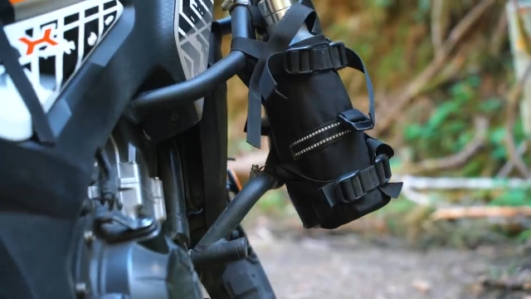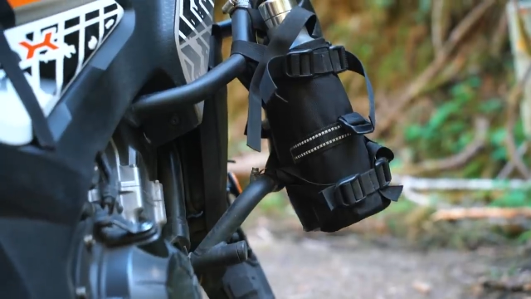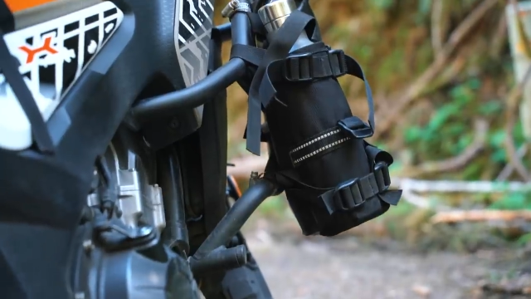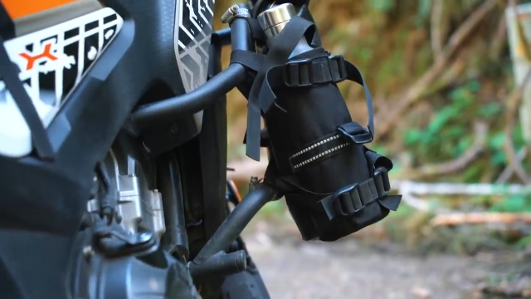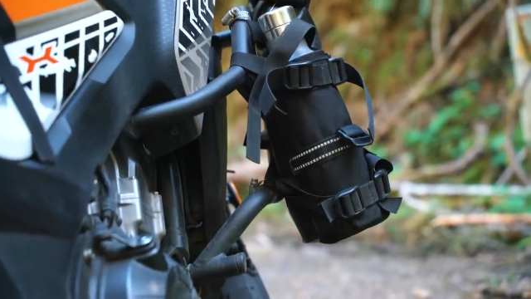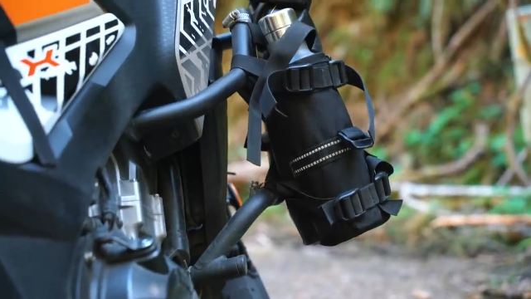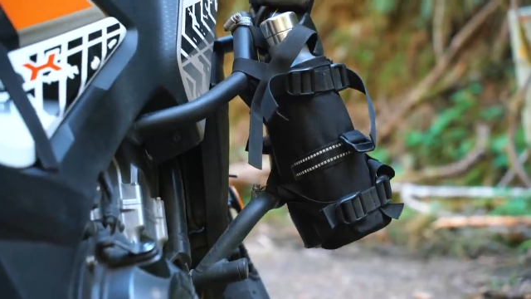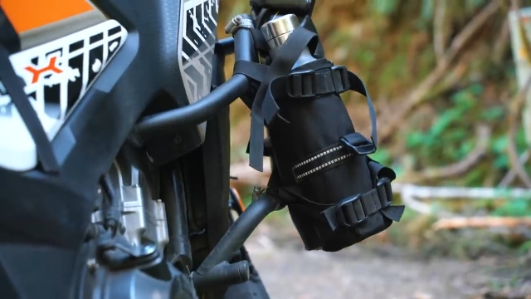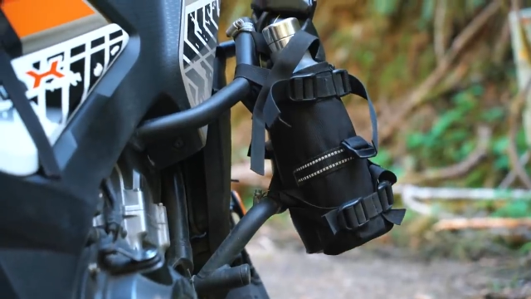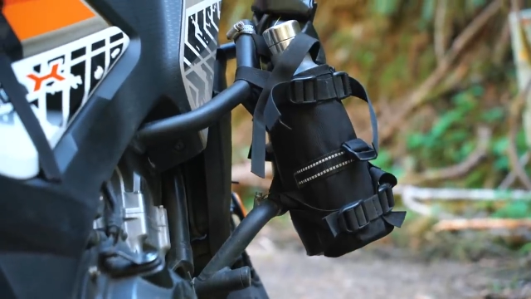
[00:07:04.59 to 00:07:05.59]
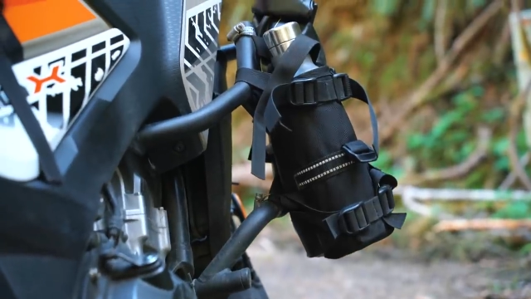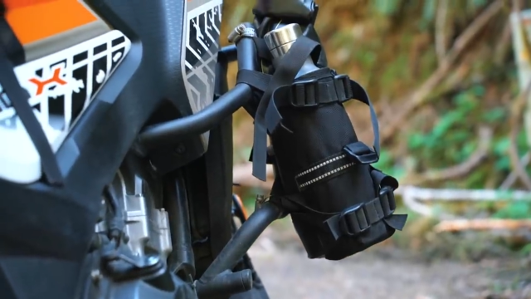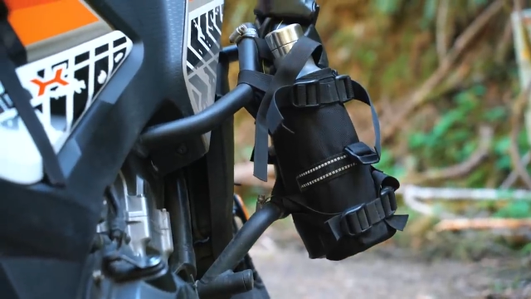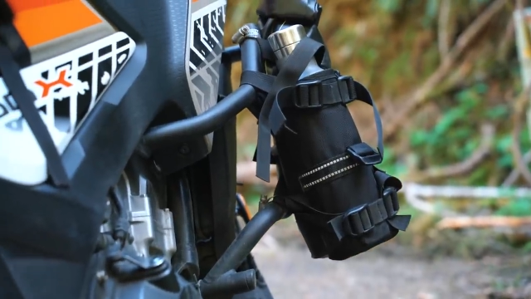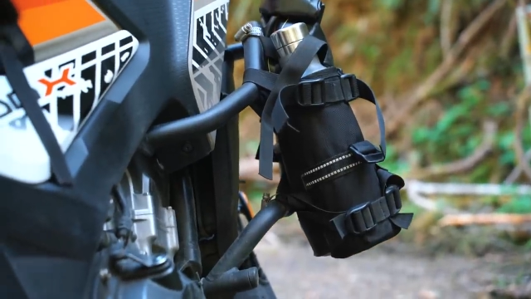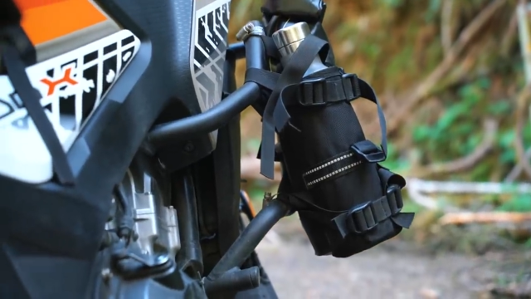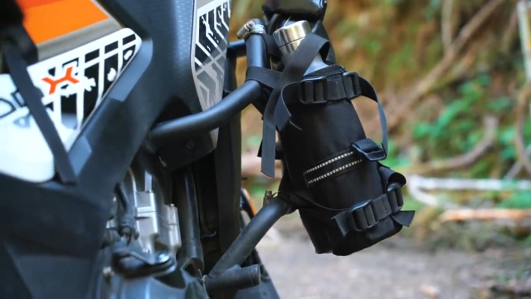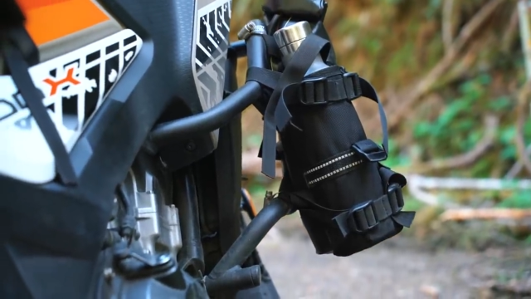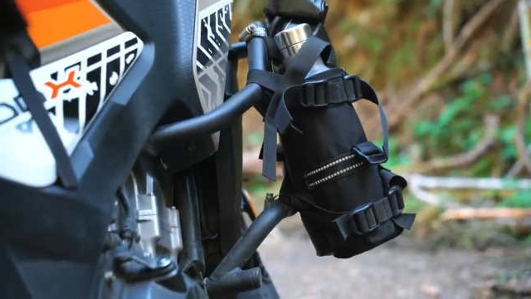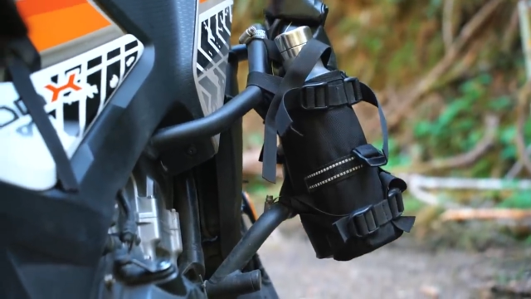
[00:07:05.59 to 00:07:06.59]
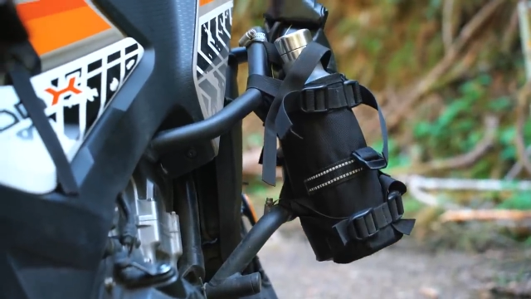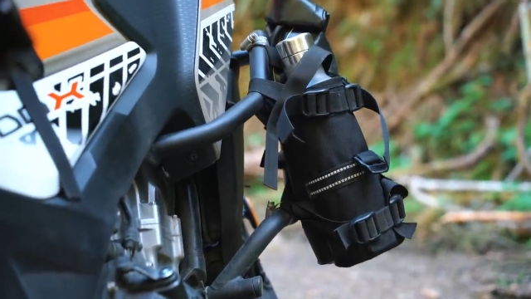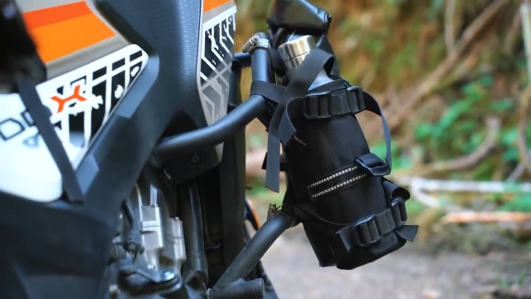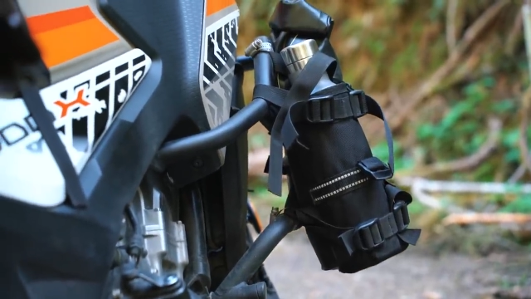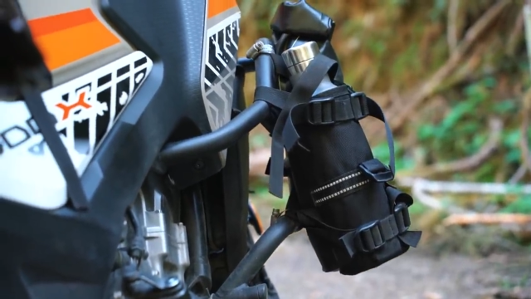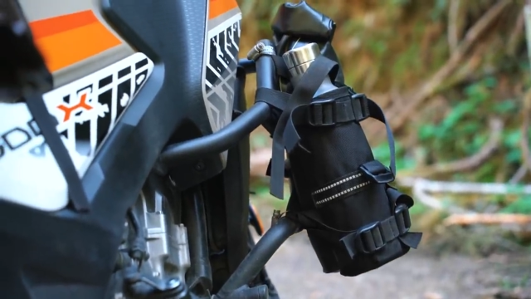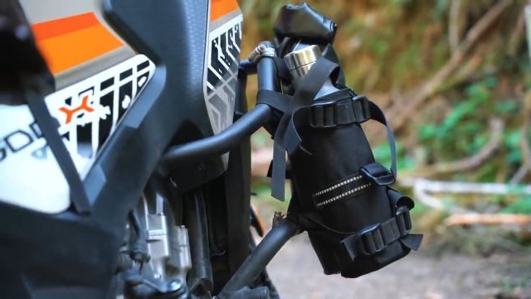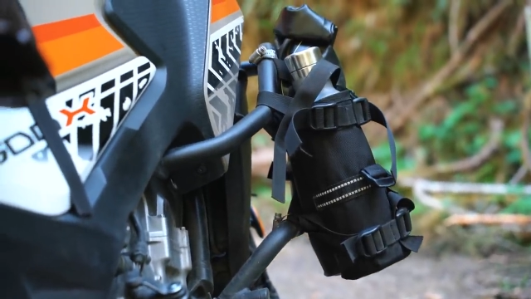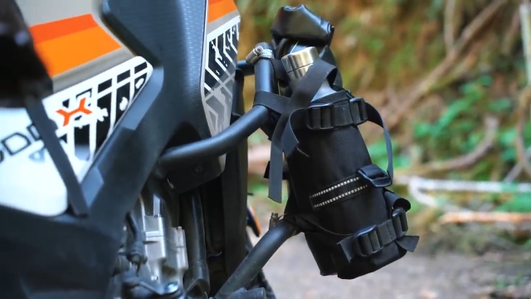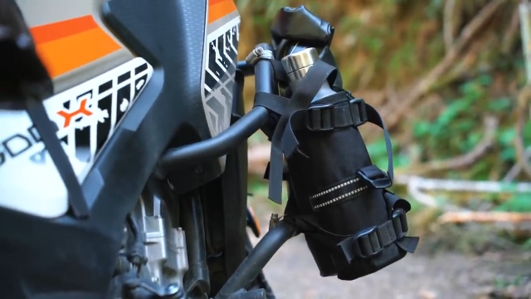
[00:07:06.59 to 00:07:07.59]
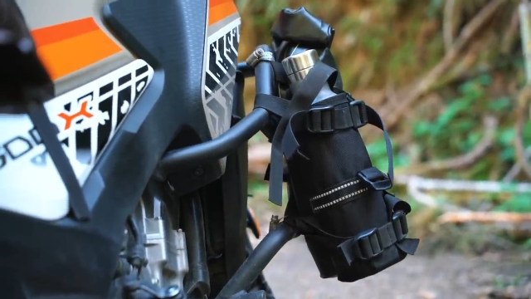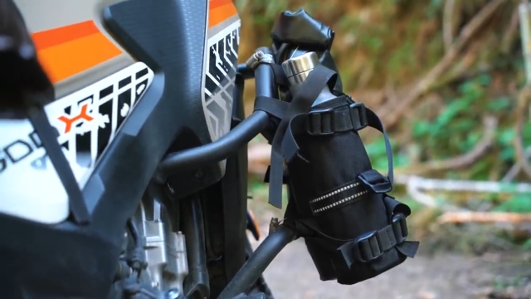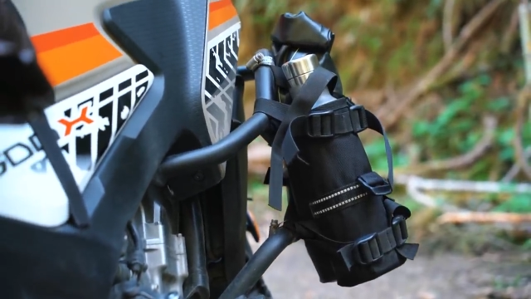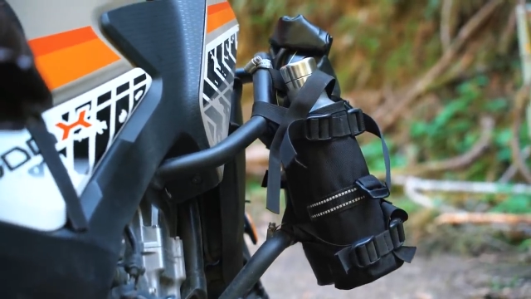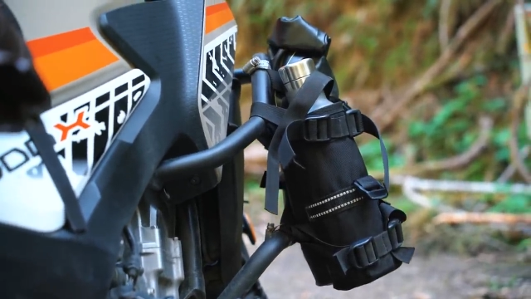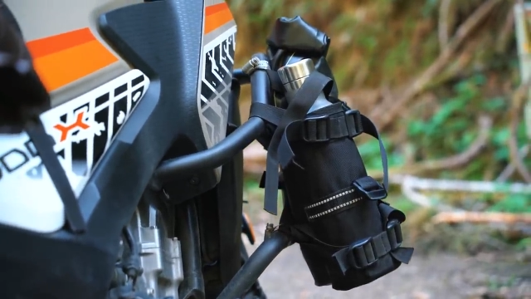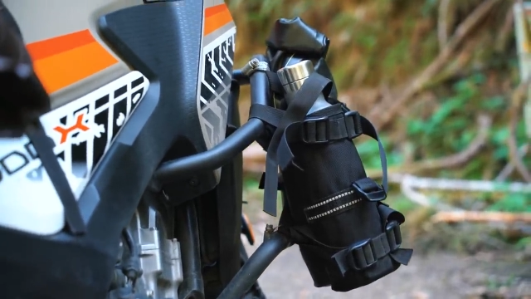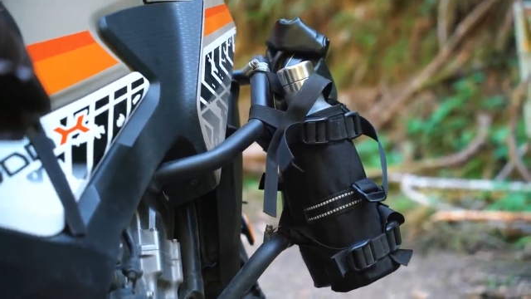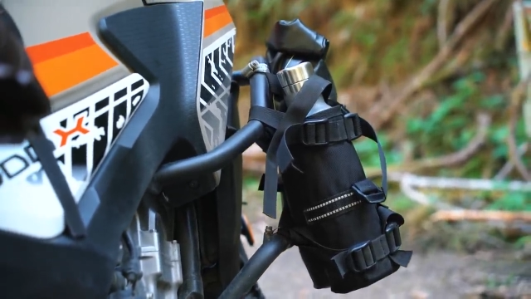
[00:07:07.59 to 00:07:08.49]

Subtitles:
Nobody's mouth can be seen.